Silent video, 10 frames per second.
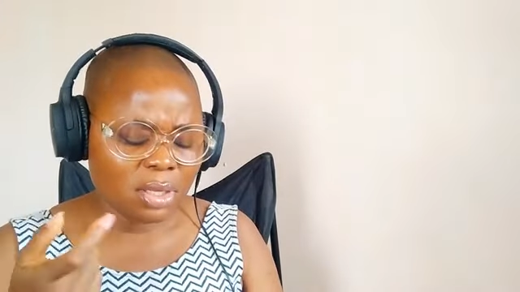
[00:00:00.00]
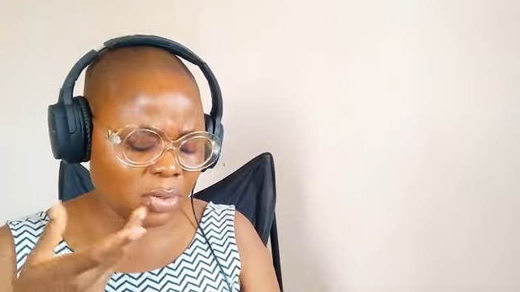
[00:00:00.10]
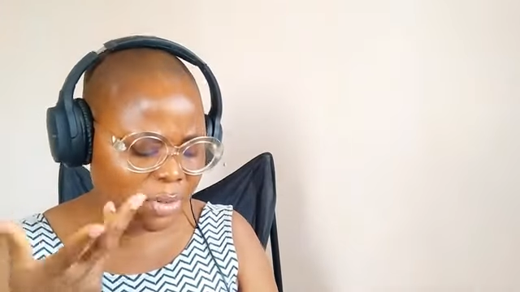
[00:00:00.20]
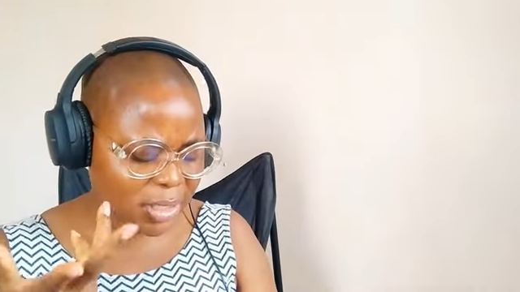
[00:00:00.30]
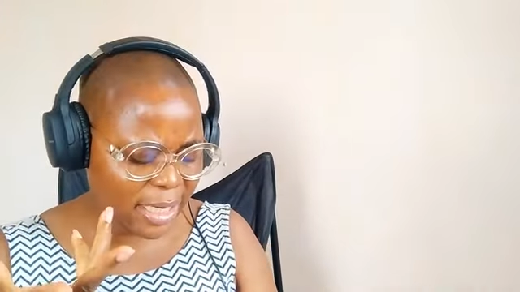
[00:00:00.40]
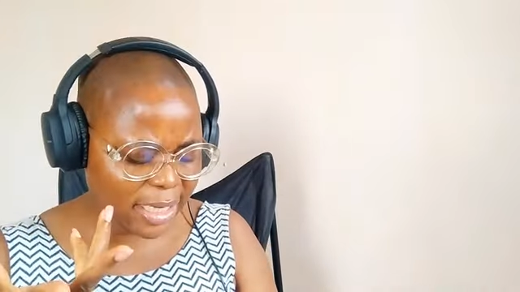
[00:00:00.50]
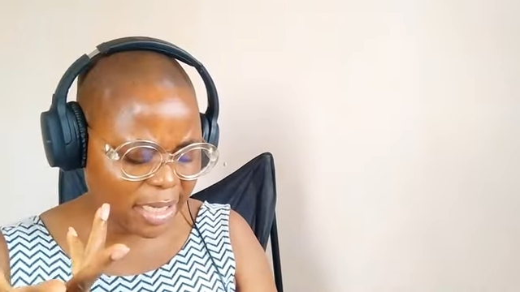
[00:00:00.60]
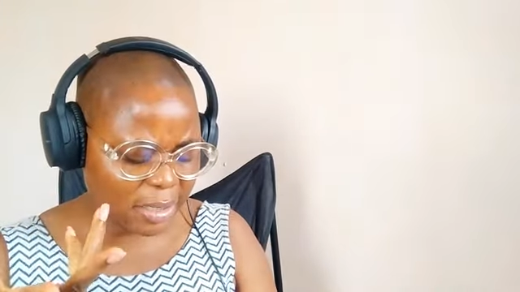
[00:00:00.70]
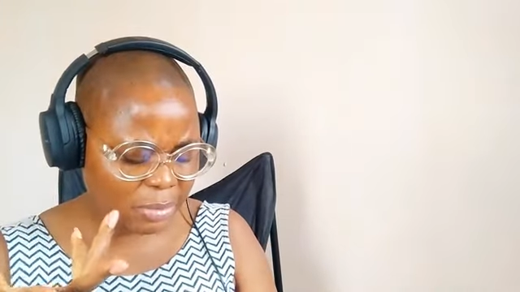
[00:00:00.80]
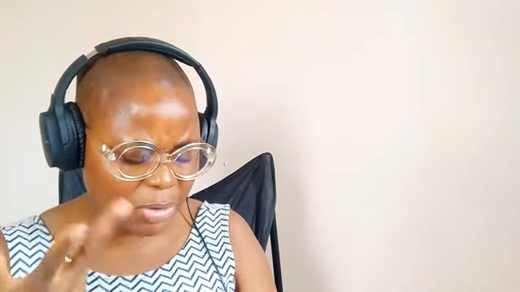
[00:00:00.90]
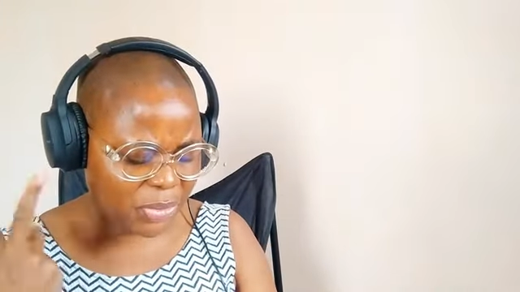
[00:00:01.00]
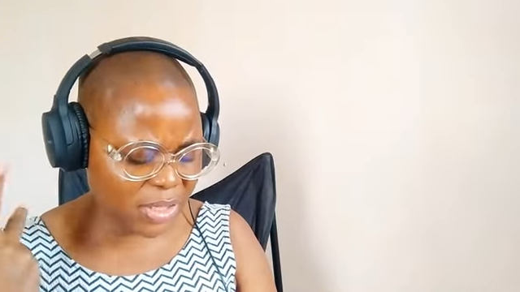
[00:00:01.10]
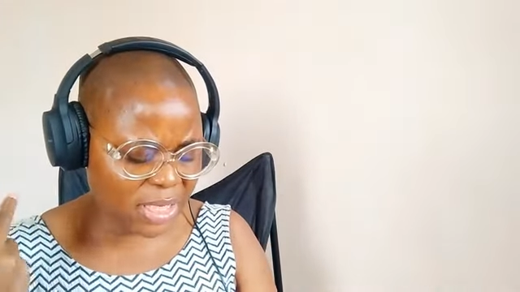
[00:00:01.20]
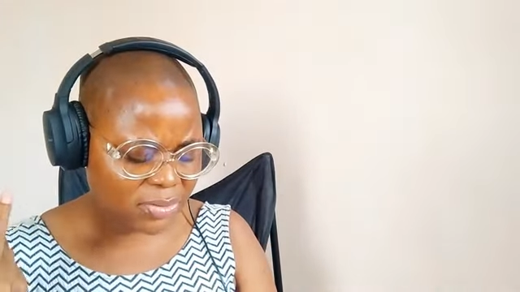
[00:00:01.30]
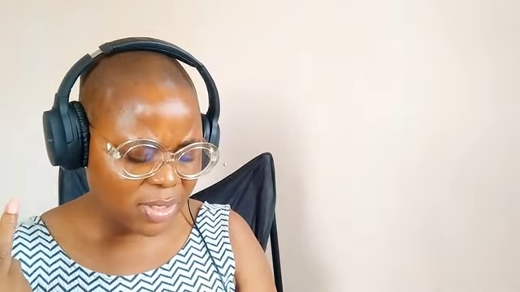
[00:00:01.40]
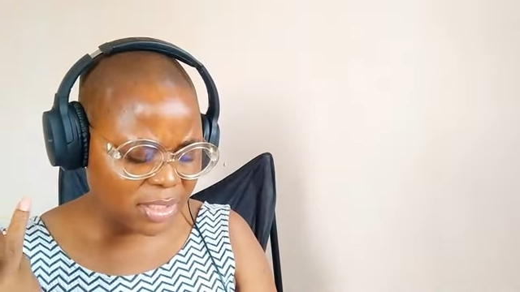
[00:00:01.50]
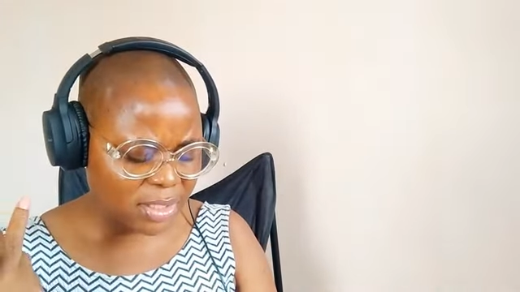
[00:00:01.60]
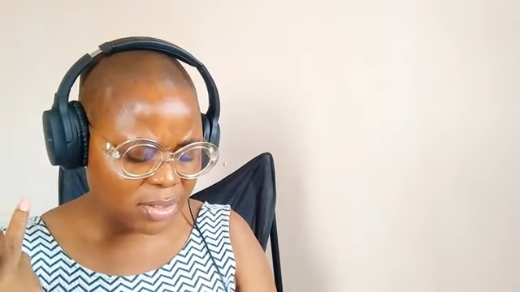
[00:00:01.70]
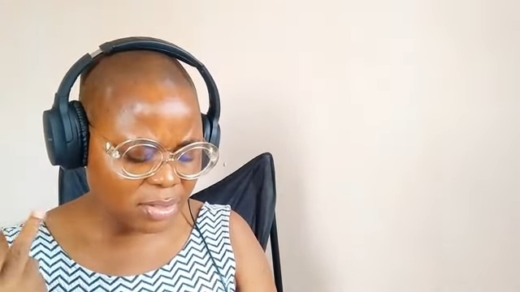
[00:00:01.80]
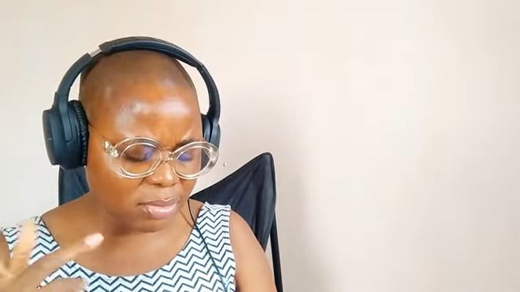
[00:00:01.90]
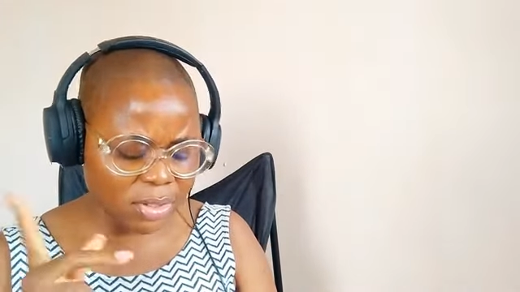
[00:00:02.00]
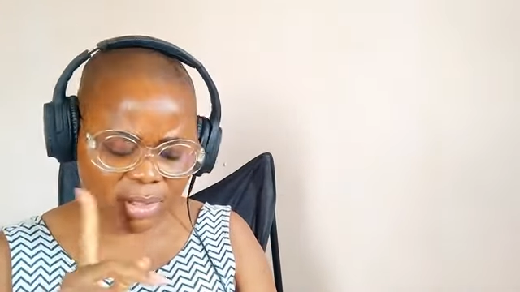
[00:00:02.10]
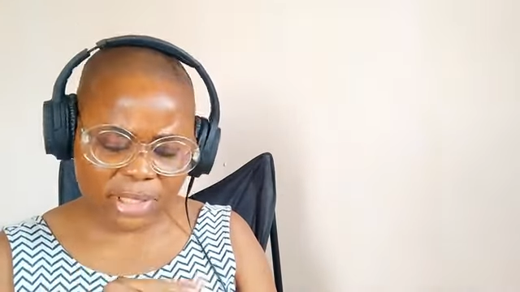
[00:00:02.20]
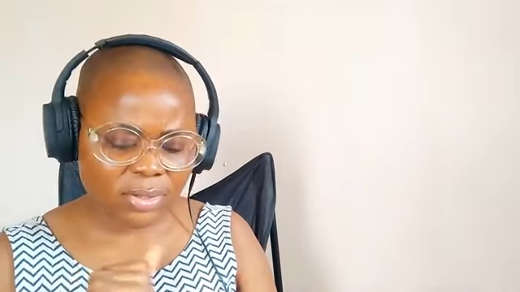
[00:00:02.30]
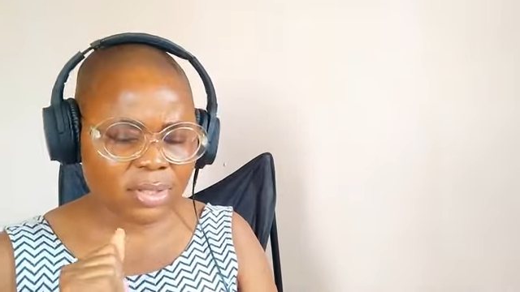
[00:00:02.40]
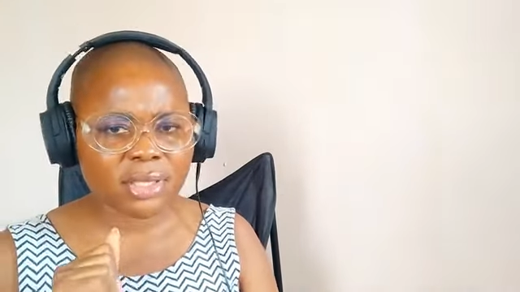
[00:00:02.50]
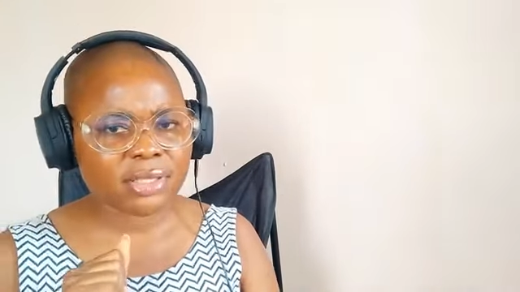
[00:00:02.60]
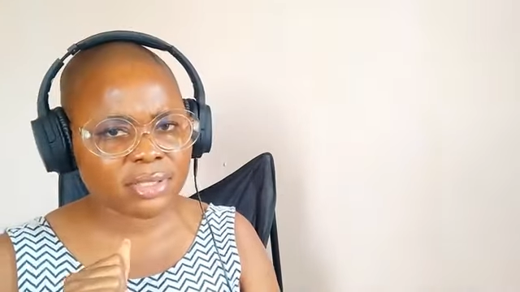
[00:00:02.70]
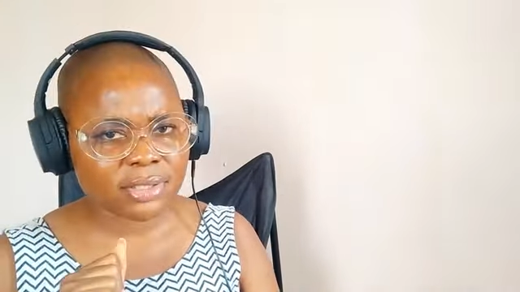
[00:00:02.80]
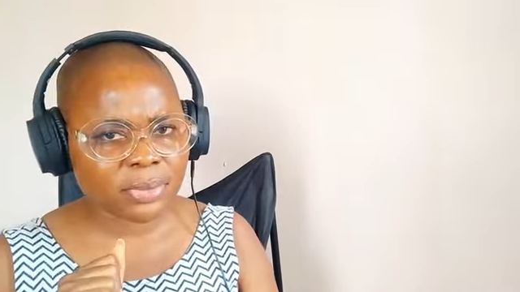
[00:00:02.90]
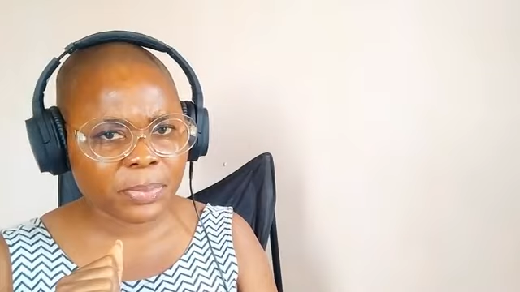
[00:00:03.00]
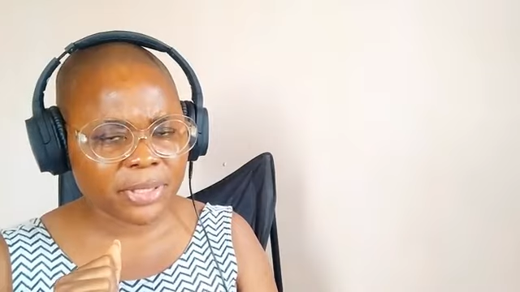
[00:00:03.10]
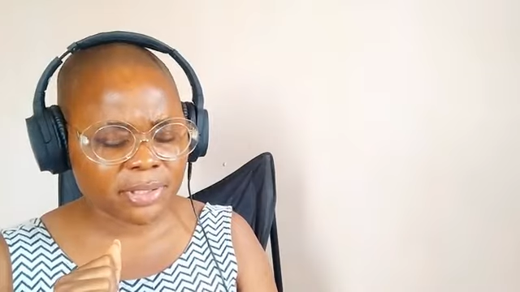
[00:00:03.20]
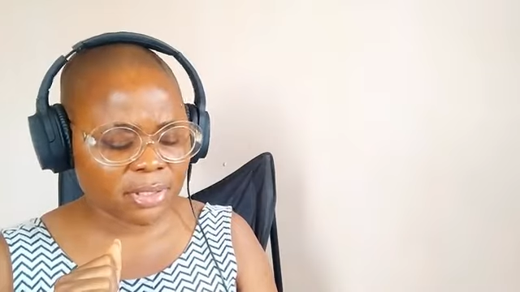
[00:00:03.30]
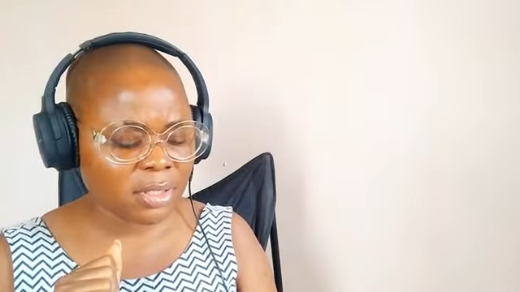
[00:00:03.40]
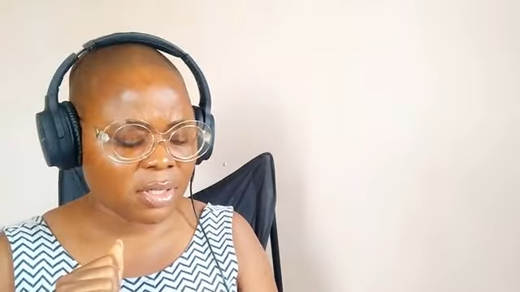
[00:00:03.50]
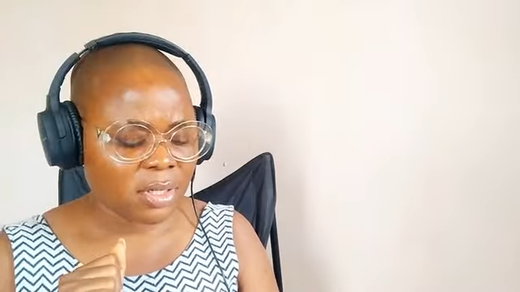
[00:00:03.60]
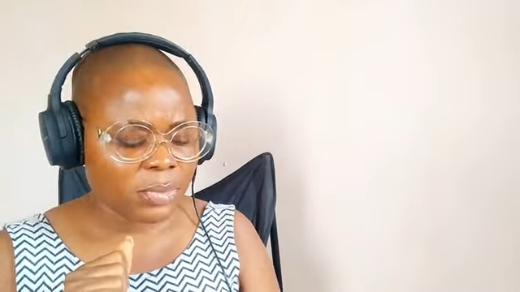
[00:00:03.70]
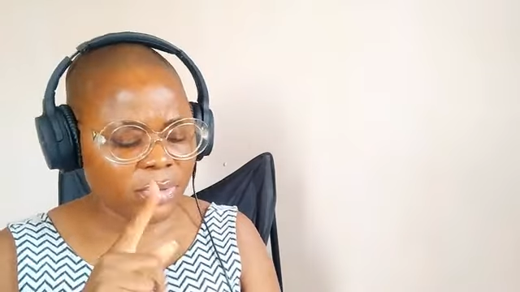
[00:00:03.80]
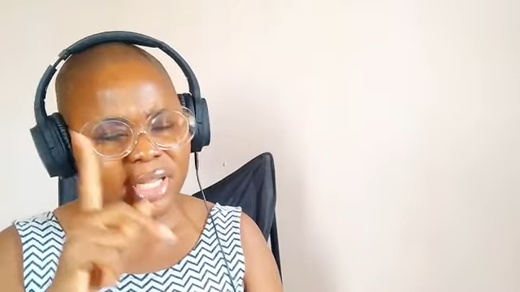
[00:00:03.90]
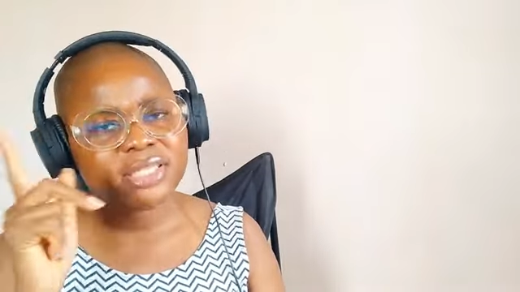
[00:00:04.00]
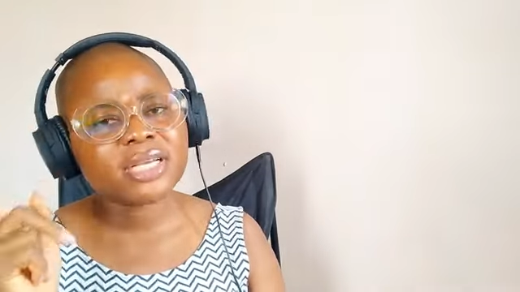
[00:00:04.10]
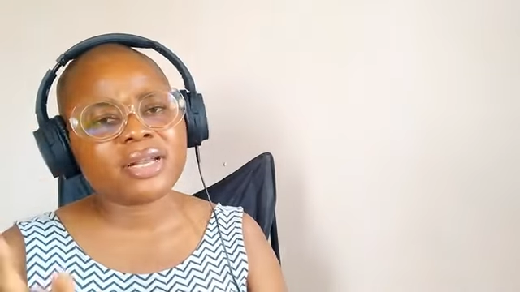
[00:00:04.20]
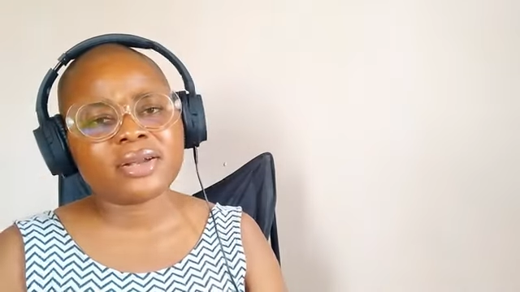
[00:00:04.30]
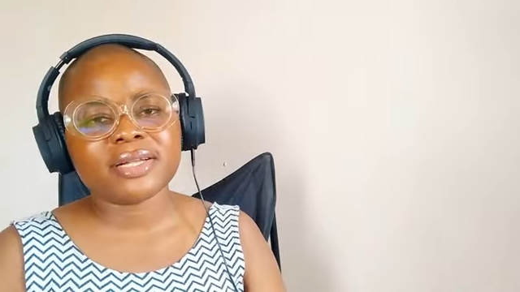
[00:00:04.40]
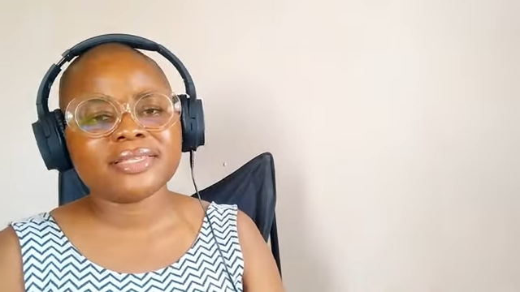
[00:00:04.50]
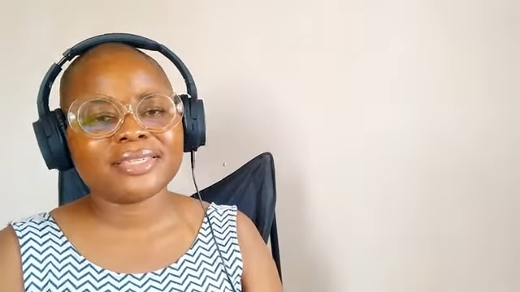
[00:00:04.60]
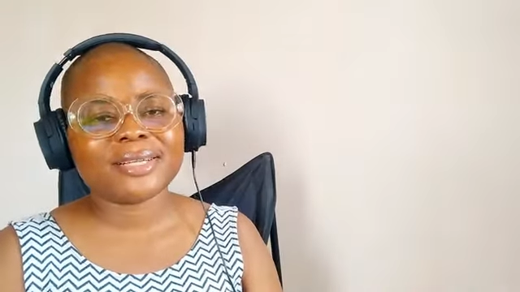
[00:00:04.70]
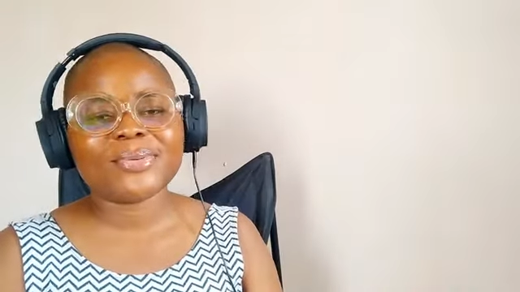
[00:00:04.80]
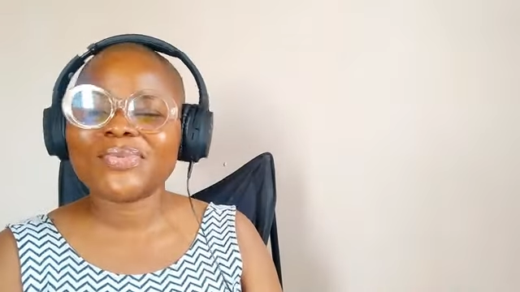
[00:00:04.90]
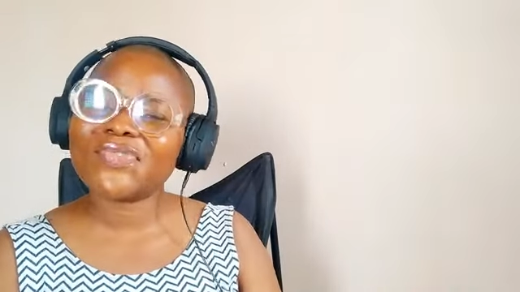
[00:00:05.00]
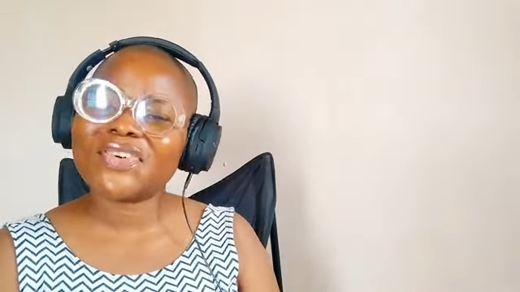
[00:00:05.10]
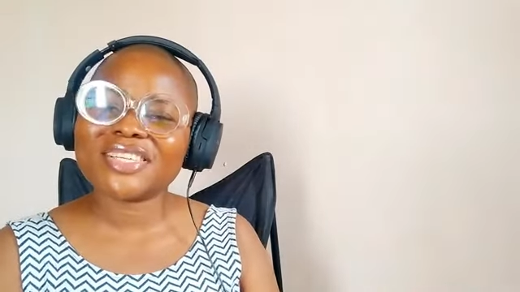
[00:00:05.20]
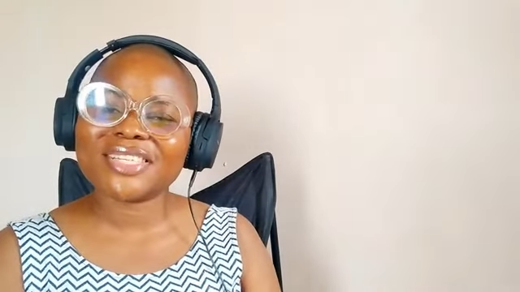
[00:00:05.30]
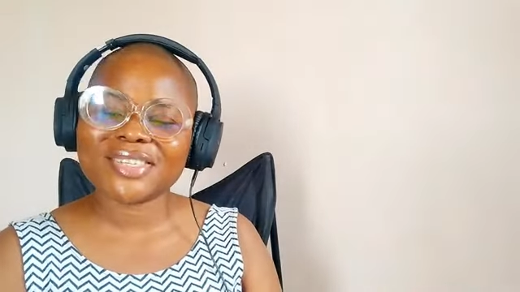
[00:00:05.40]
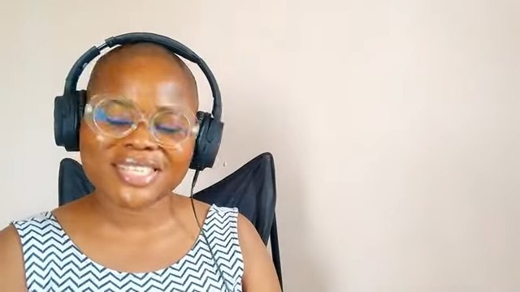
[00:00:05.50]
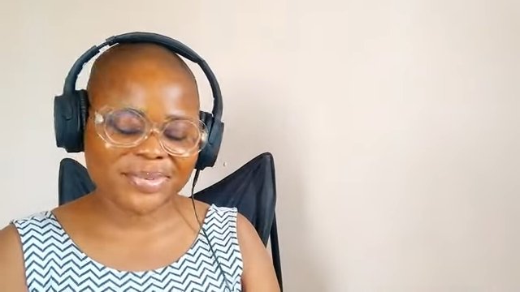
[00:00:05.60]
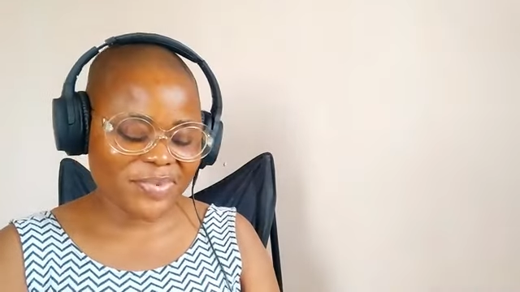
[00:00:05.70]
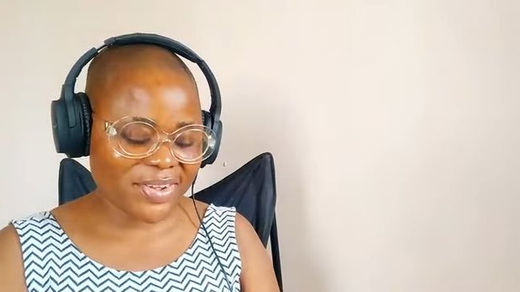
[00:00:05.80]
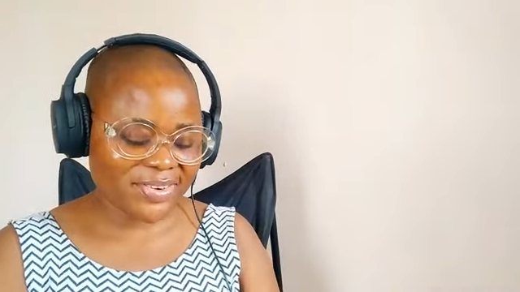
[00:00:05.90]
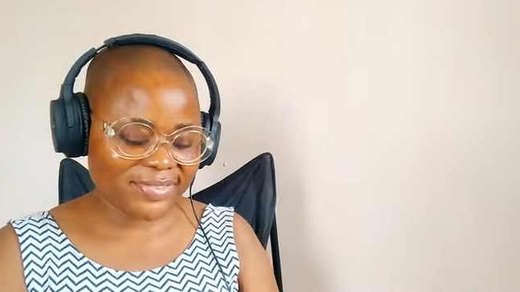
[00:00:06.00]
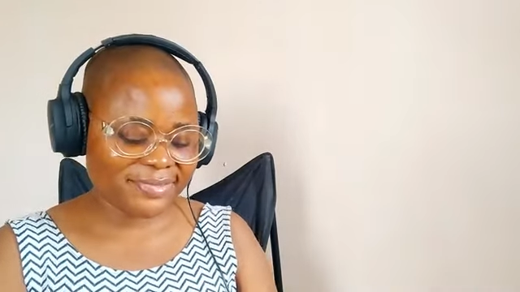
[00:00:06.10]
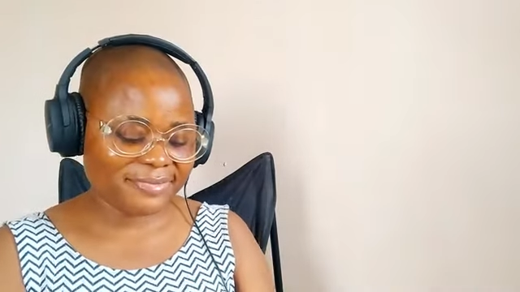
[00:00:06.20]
looks like him maybe they're related or something because i don't think he's the same person but let's check it out and see what this is about